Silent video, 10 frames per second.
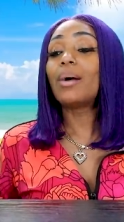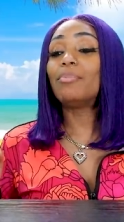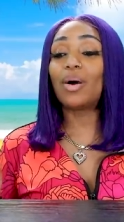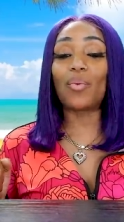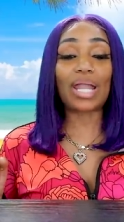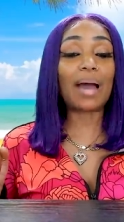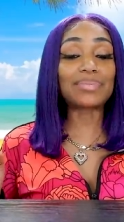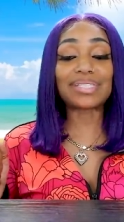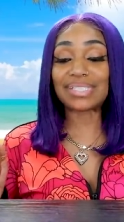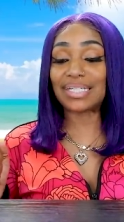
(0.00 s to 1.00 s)
But when I'm
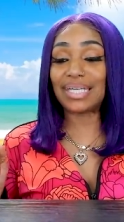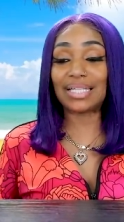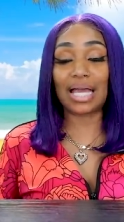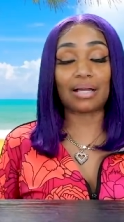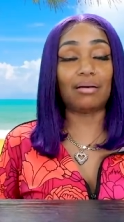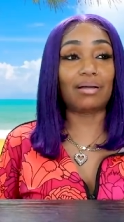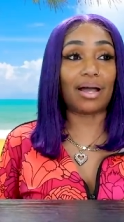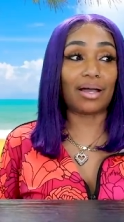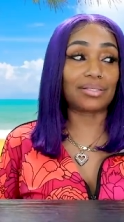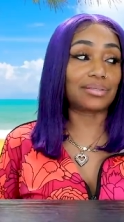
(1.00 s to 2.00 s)
just sitting here like, oh
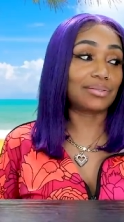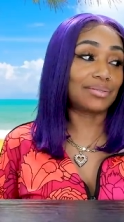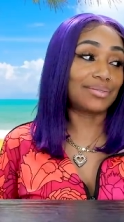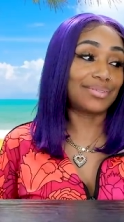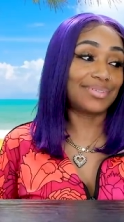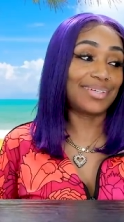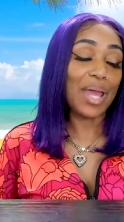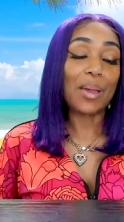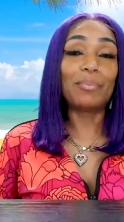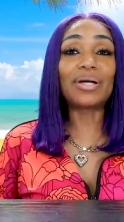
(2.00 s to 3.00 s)
gosh,
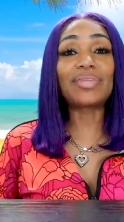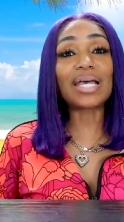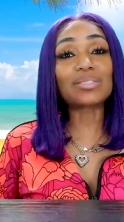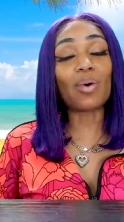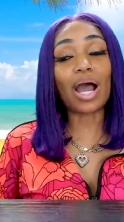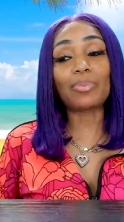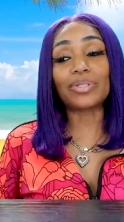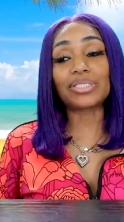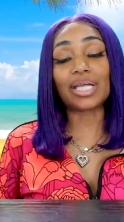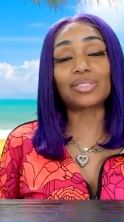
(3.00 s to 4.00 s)
but that's why I
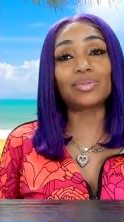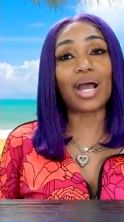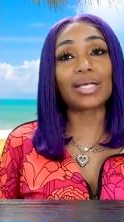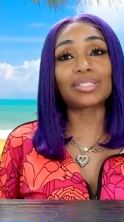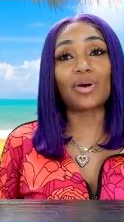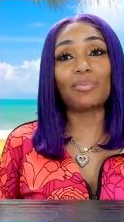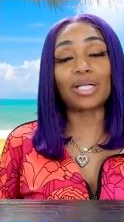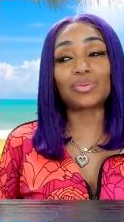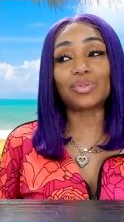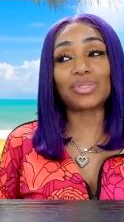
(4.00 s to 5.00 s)
appreciate you guys so
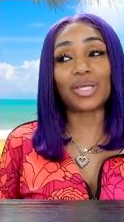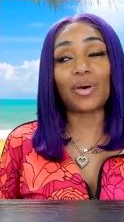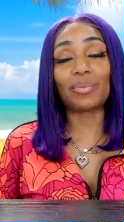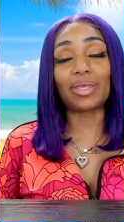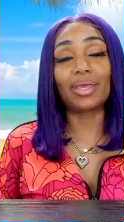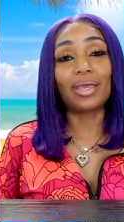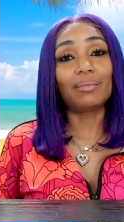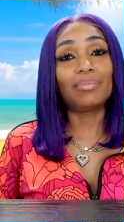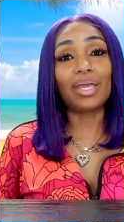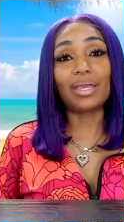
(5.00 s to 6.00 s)
much when you tell me,
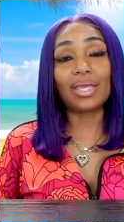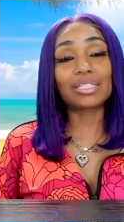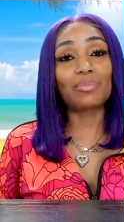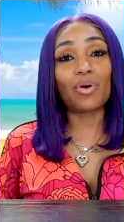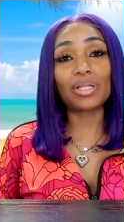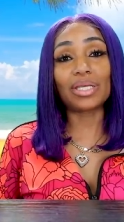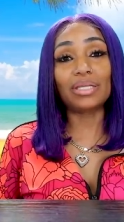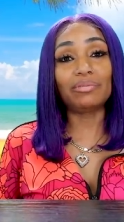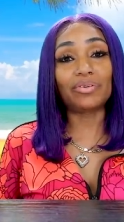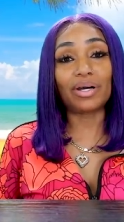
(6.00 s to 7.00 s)
B, it's more than
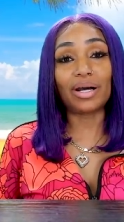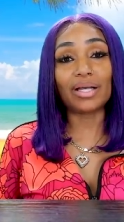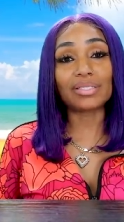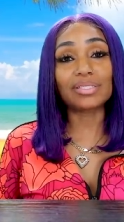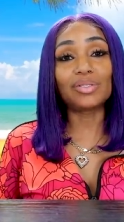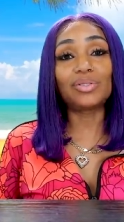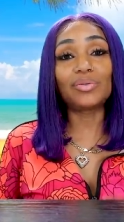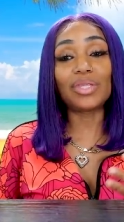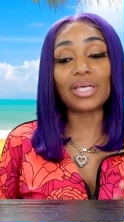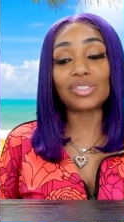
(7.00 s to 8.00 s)
eating for us. You
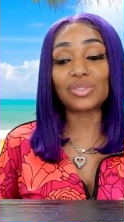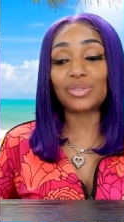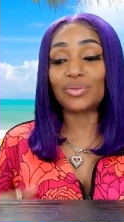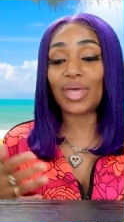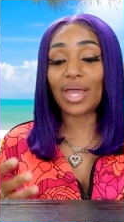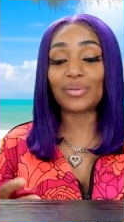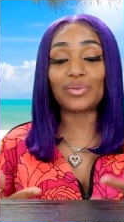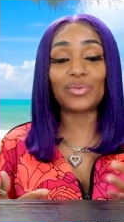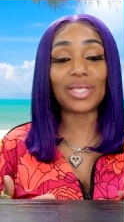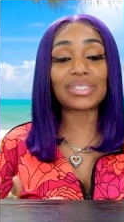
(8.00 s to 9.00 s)
do this, you do that, you
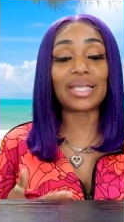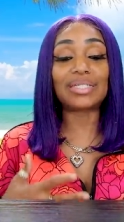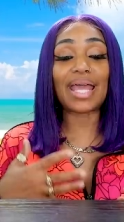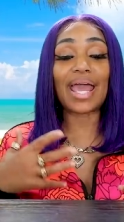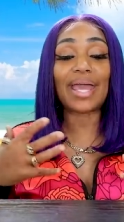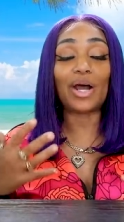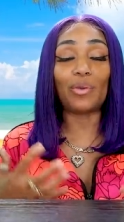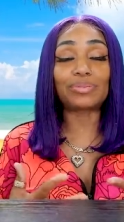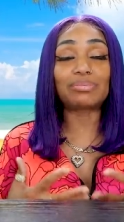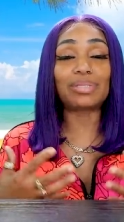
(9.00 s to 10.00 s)
do this, and that
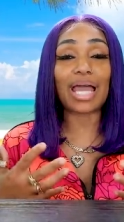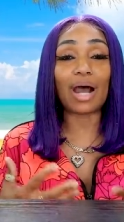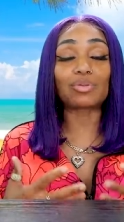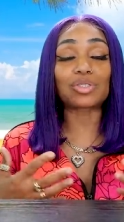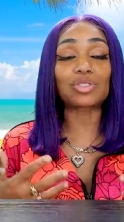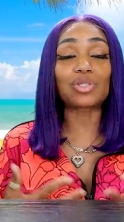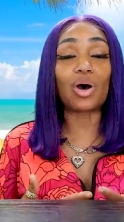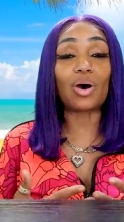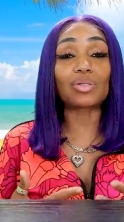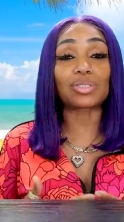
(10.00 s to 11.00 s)
helps me out
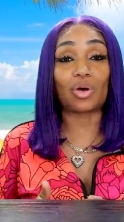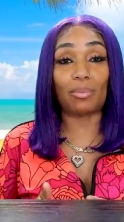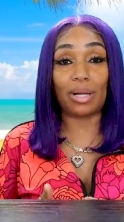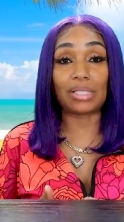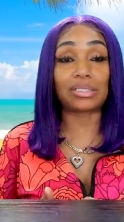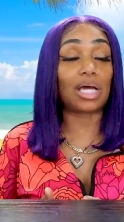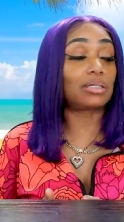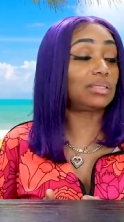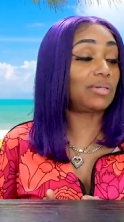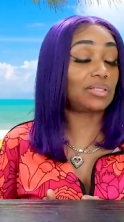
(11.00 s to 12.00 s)
so so much. Y'all
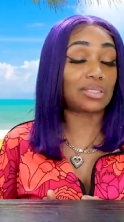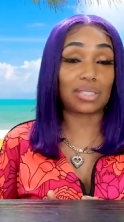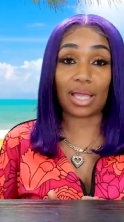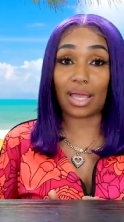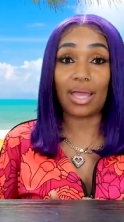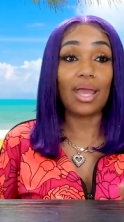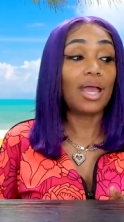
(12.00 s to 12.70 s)
don't even understand